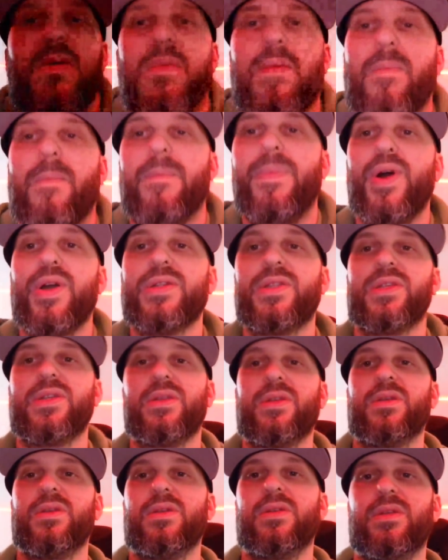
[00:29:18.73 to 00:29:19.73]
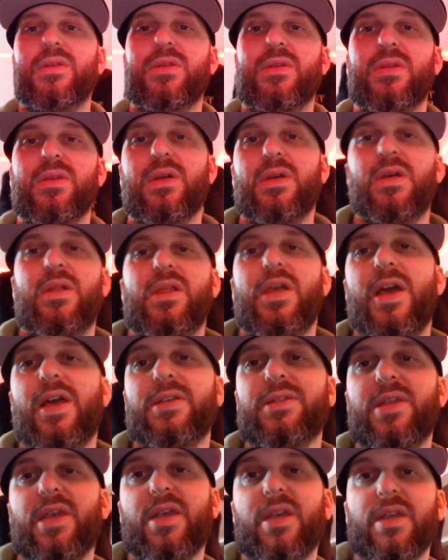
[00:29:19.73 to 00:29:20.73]
But
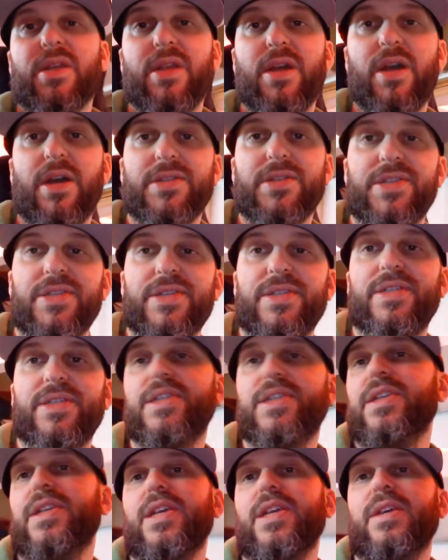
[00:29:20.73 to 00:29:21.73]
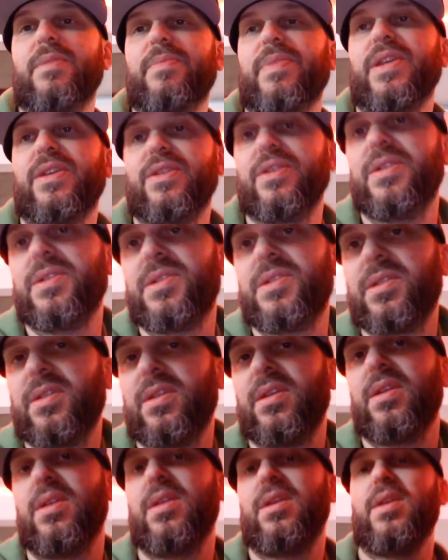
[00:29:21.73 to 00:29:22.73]
alas, I cannot, because
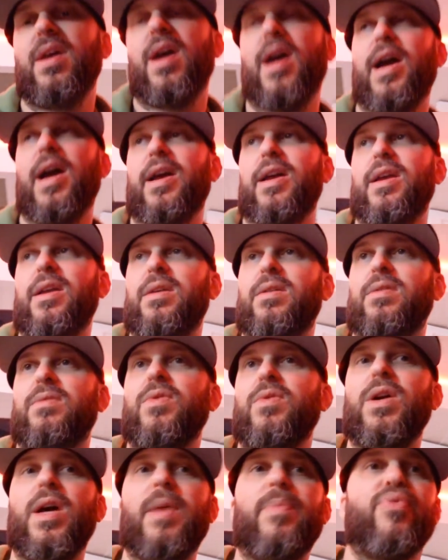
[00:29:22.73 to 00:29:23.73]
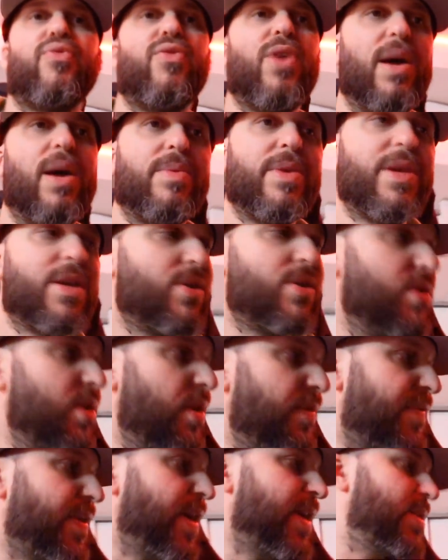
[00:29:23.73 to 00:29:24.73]
I probably could
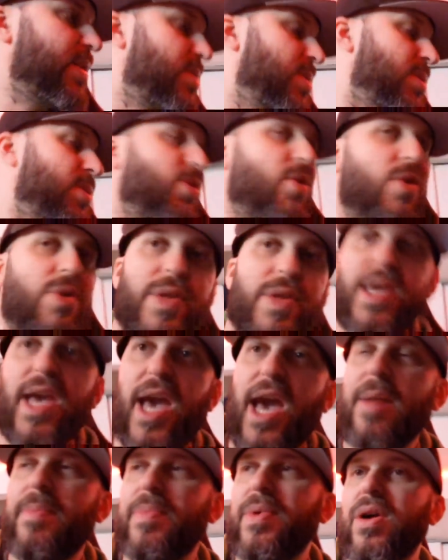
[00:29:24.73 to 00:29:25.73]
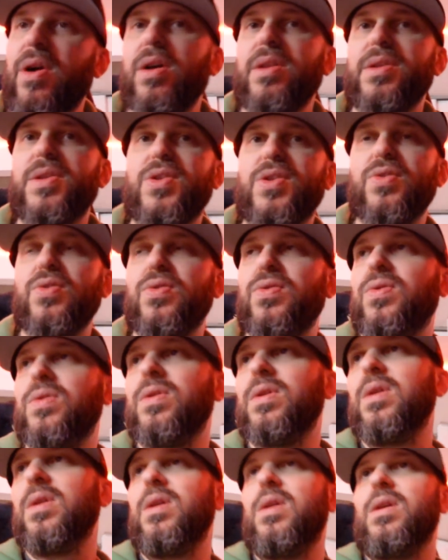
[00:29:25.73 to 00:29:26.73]
if I installed the app onto
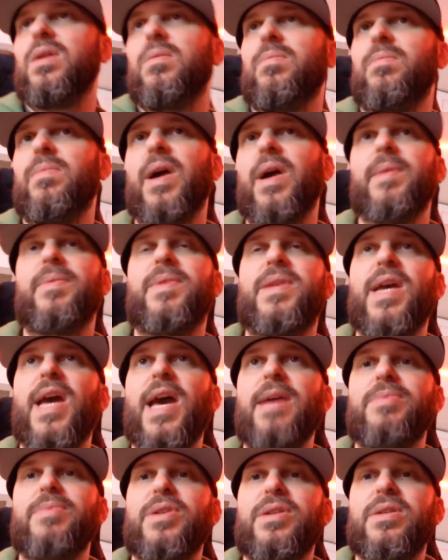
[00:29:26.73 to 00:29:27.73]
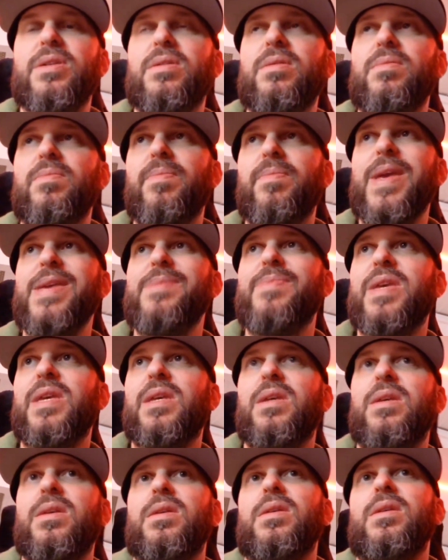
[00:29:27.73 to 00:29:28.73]
my tablet,
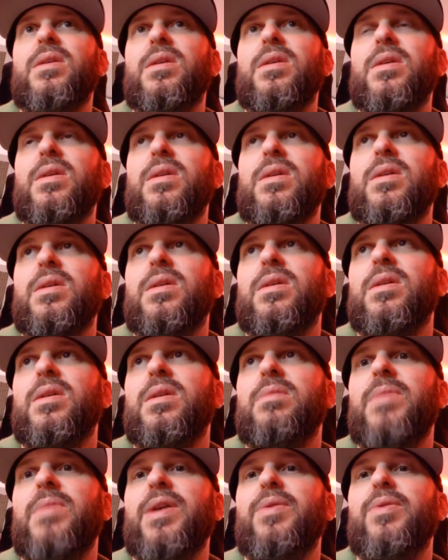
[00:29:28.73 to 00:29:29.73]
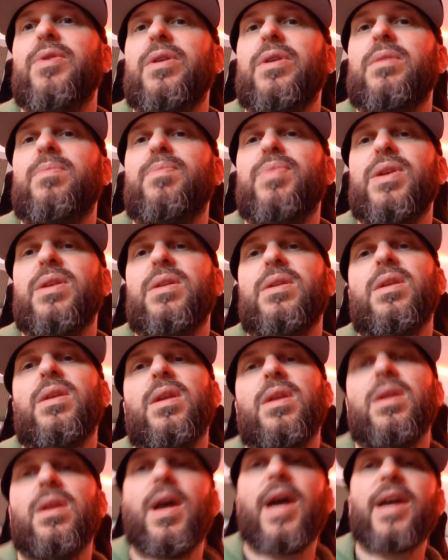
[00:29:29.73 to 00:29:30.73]
maybe. Might work, but
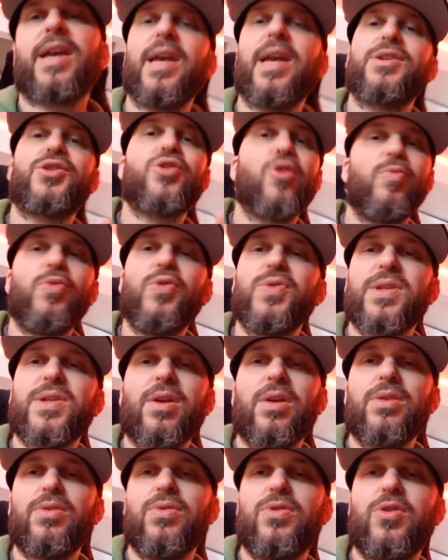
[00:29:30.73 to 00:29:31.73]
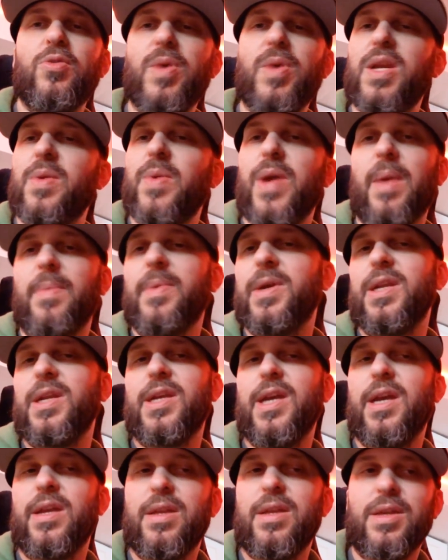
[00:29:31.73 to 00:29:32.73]
I can't show music on YouTube anyway. I'm gonna
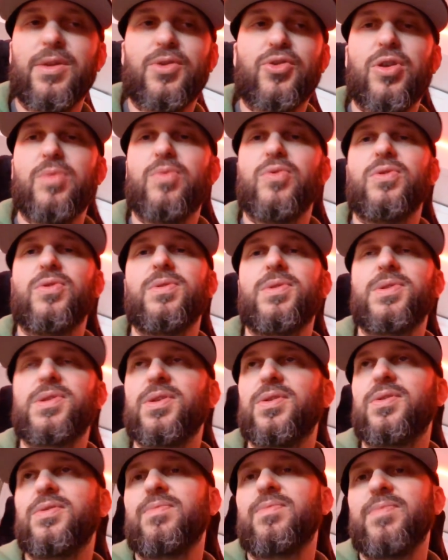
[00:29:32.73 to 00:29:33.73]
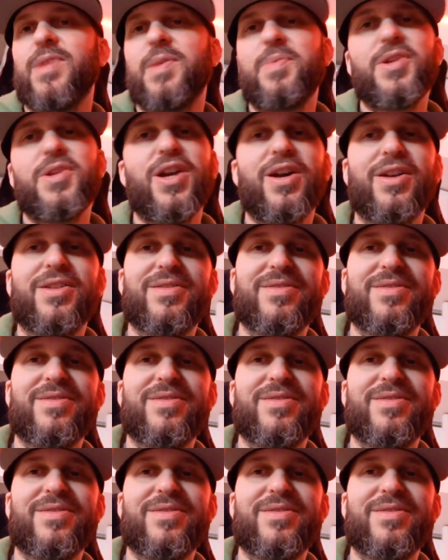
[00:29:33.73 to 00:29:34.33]
get in trouble, so maybe not.